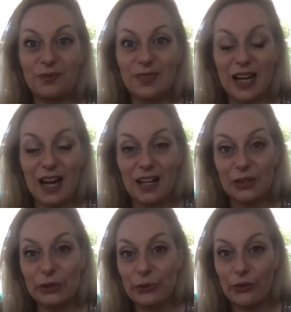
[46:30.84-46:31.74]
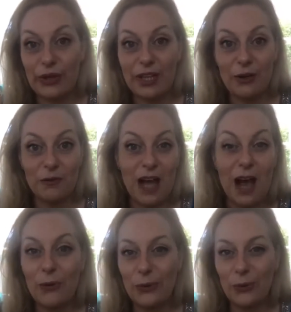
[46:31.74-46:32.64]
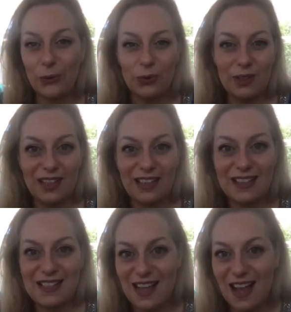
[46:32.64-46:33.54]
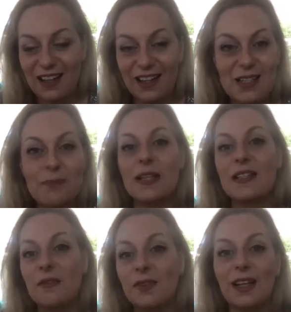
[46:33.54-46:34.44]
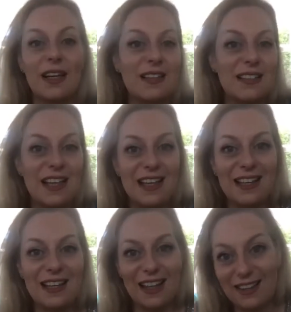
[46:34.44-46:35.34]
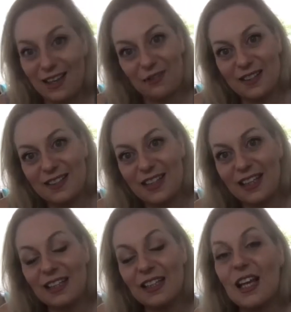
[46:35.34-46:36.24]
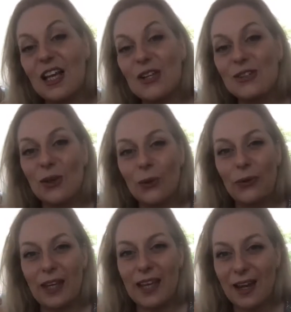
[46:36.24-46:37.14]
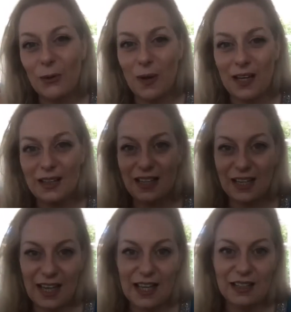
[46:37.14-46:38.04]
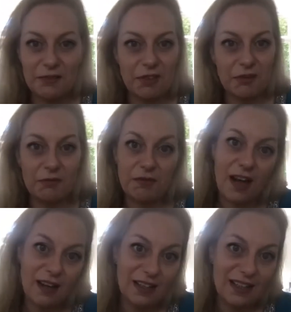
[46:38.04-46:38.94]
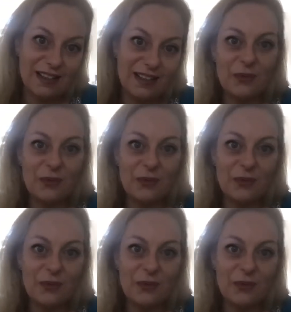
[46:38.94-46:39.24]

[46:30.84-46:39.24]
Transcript: trying to think of how you would uh, design a specific, let's say, healthcare facility. So they are quite creative and fun and